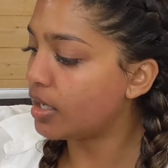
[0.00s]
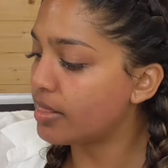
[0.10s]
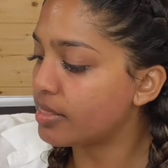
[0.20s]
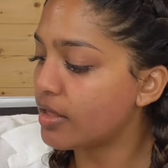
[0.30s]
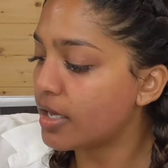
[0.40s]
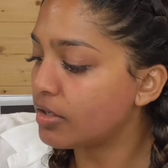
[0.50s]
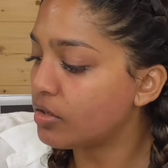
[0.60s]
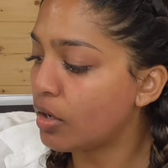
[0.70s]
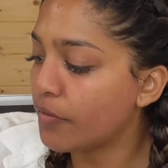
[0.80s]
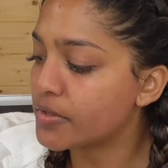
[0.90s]
And
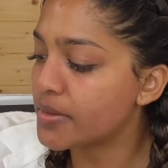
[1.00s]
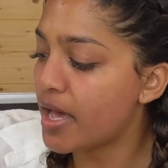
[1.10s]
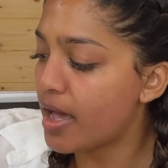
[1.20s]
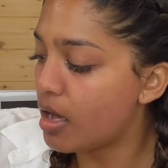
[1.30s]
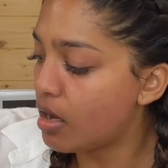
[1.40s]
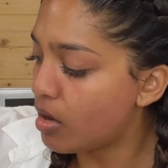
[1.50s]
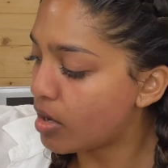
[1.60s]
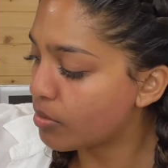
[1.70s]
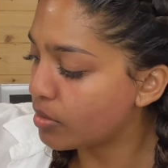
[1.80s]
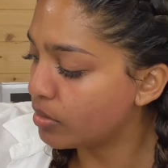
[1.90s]
then after that
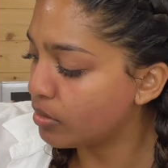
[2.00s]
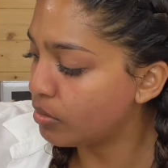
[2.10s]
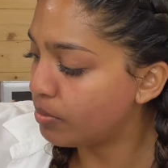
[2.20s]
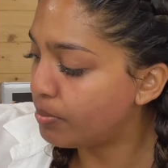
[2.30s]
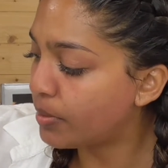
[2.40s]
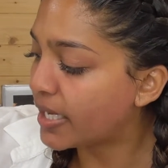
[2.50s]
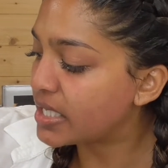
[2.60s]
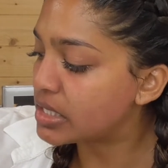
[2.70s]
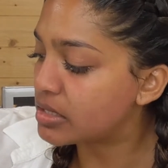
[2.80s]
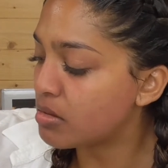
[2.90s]
I will
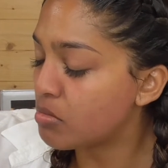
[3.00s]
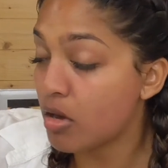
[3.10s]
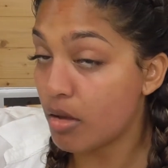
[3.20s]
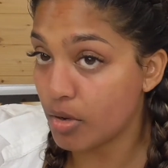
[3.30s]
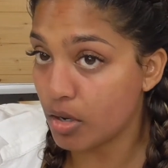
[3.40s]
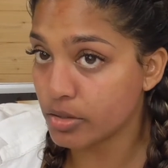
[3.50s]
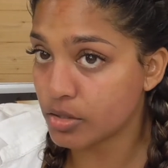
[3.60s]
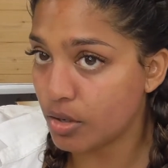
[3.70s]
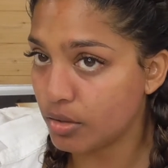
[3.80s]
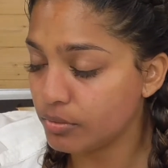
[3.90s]
place my
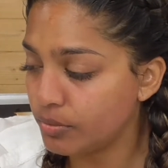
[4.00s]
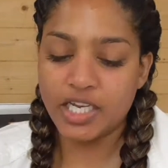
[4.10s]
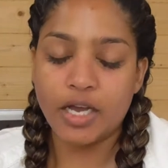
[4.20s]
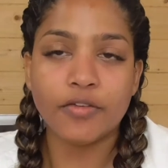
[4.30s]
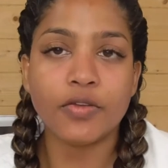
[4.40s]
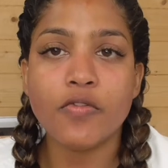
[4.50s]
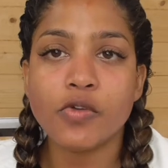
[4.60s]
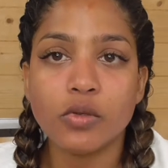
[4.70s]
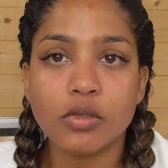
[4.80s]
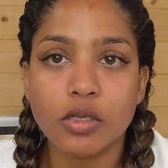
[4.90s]
mask on. Now if
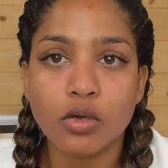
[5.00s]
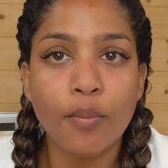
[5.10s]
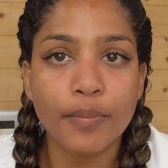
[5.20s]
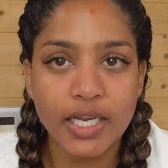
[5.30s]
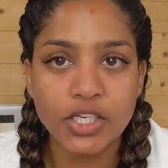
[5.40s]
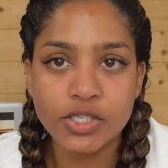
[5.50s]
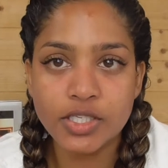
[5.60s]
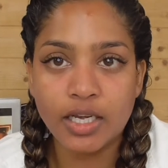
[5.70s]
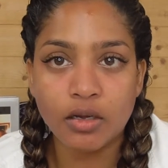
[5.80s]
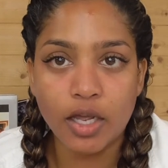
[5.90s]
you've got combination
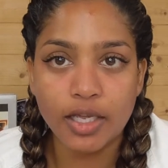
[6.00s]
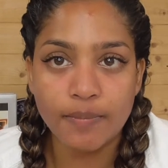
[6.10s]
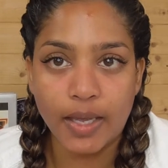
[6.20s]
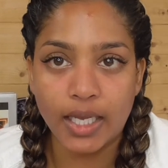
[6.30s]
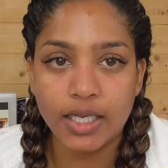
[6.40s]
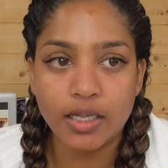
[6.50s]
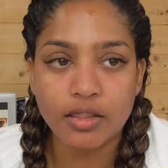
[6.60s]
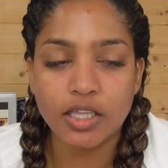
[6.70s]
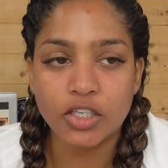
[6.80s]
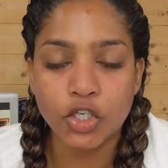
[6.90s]
skin like me,
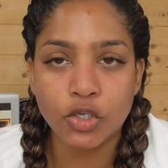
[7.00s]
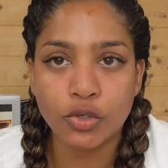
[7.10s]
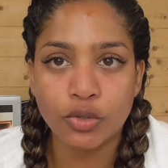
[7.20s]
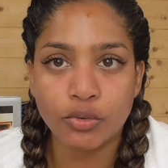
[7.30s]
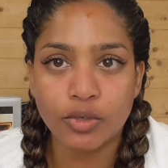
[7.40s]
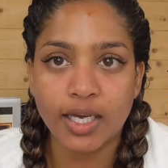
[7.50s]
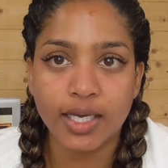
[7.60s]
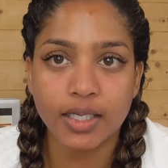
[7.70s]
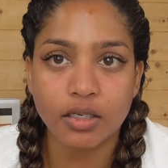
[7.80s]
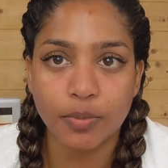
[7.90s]
then you
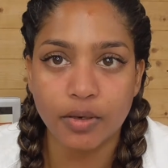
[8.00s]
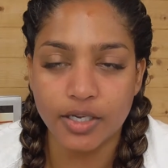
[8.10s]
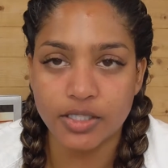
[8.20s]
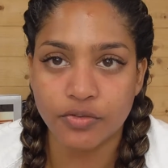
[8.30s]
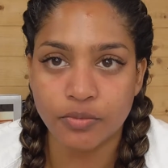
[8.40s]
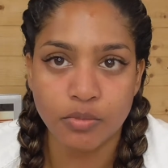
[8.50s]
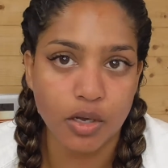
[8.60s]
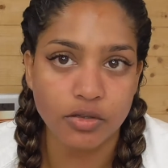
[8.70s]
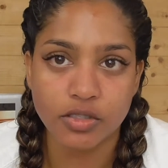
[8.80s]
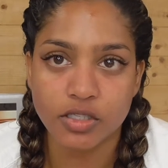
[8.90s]
can apply different
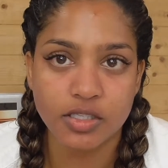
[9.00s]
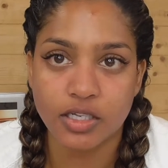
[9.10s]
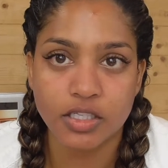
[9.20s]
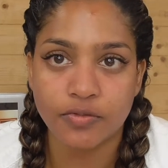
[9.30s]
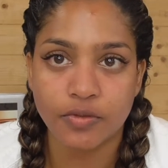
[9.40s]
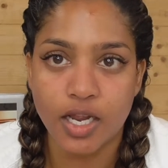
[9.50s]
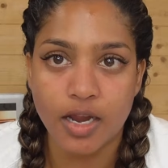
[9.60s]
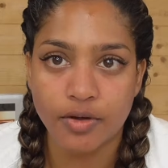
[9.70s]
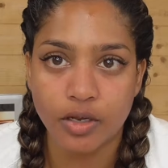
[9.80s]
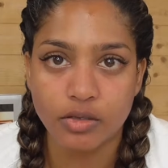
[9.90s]
masks in different
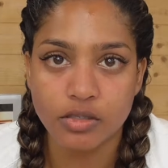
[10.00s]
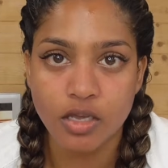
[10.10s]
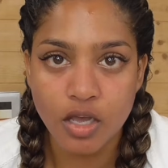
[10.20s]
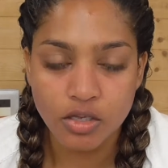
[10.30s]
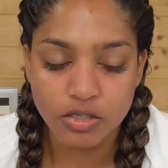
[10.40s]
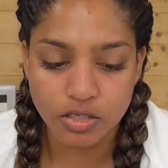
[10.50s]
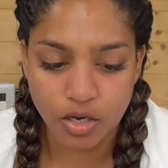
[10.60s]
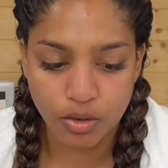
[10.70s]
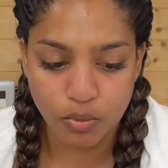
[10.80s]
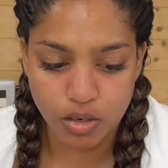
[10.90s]
areas.
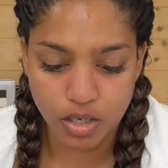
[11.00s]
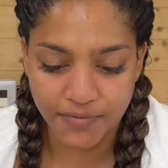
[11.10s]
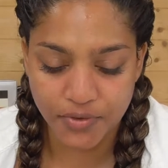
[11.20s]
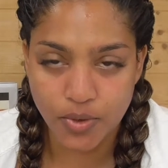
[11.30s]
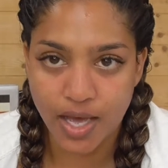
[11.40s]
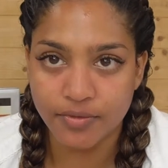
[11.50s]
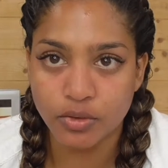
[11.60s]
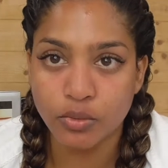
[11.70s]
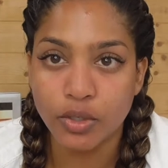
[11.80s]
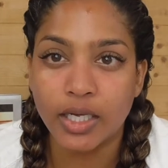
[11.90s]
So if you have
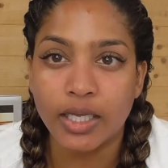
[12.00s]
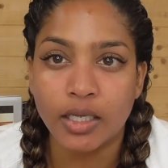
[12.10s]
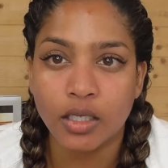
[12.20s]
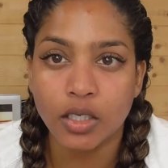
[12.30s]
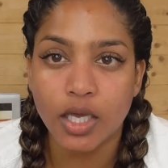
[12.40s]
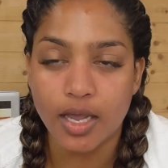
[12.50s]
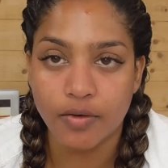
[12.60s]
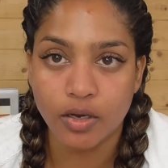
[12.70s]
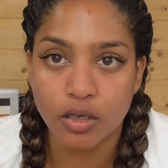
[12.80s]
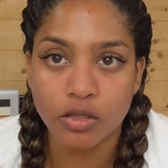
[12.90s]
an oily
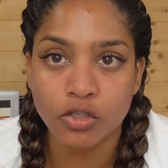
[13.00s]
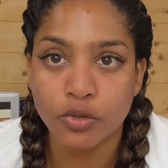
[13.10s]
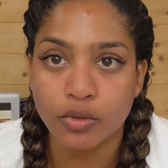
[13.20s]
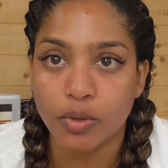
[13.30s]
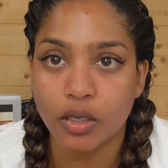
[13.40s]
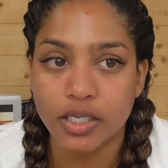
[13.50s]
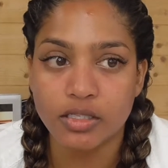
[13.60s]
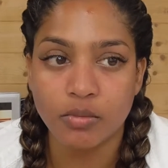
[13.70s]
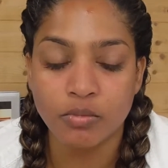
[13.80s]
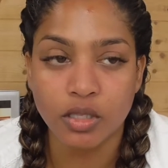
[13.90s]
area, then you'd apply
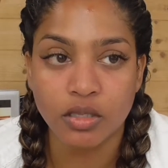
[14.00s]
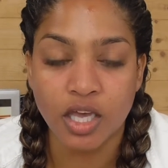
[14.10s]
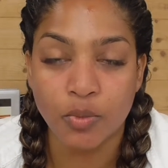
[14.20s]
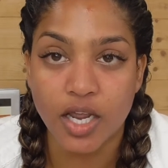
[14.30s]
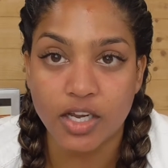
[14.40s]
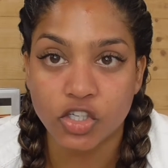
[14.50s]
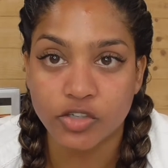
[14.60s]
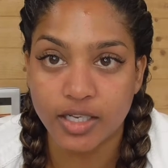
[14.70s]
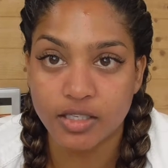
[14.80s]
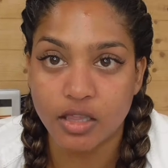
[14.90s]
something that would
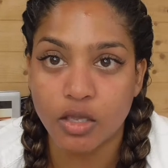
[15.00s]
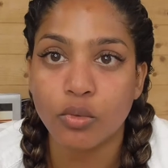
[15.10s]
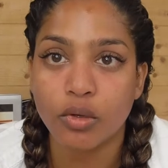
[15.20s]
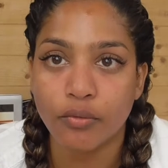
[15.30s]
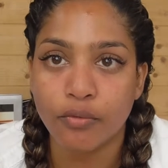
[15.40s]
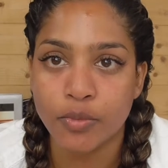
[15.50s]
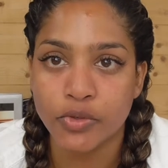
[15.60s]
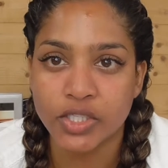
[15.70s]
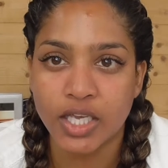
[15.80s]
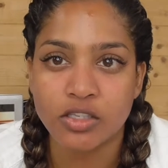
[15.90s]
extract the oil from
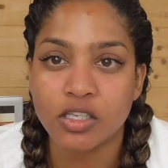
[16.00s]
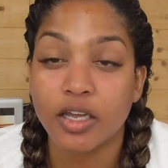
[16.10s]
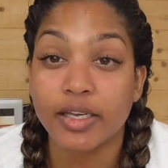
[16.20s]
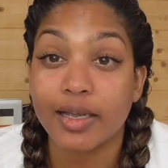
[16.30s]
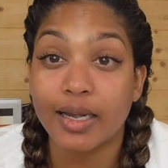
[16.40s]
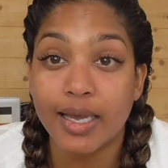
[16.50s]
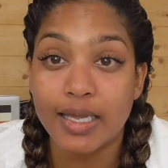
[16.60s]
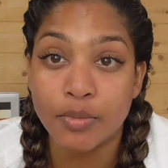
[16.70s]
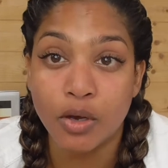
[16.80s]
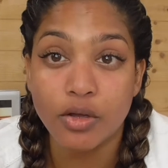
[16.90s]
your skin, so like a
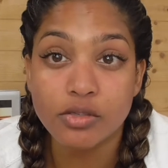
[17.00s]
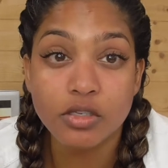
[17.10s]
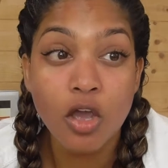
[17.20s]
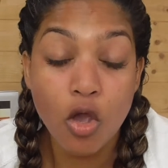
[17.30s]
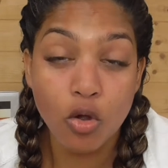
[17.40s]
clay mask